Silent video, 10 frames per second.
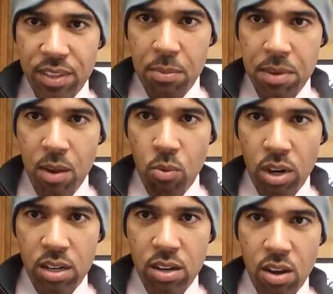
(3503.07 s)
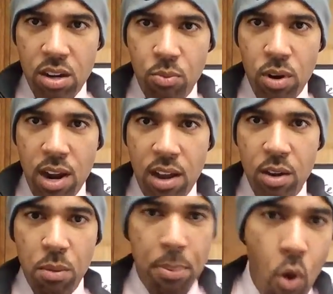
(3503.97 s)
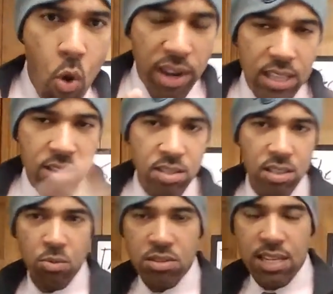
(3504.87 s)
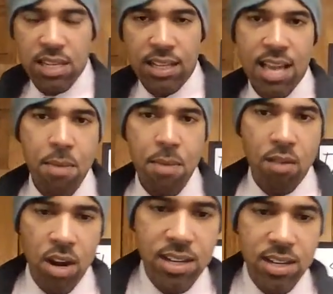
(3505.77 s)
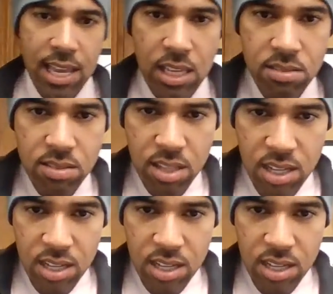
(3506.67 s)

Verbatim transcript: I'm not working hard enough. We're out here. We're pouring into you. We're taking time out of our days